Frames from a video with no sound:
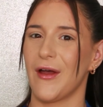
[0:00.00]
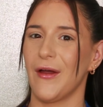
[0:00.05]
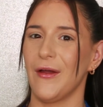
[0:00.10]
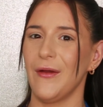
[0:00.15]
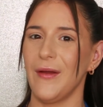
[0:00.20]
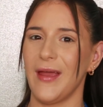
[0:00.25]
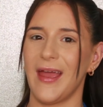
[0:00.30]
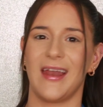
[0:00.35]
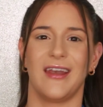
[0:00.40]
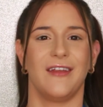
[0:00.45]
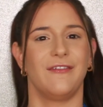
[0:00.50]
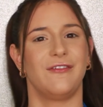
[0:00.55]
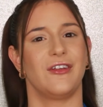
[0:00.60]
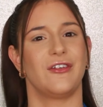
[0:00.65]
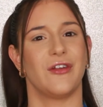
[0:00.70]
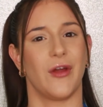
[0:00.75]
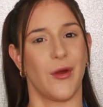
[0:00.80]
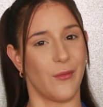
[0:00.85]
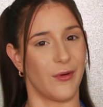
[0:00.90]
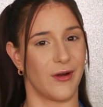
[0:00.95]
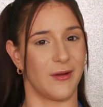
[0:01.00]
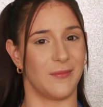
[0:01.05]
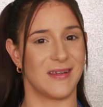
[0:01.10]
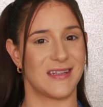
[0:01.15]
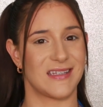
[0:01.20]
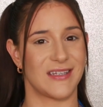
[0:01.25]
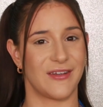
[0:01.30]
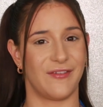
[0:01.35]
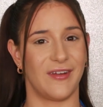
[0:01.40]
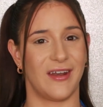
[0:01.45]
And if you don't want to
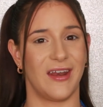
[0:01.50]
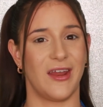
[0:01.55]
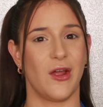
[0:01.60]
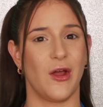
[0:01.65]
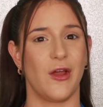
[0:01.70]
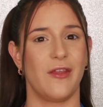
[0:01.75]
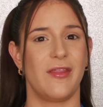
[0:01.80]
miss a video,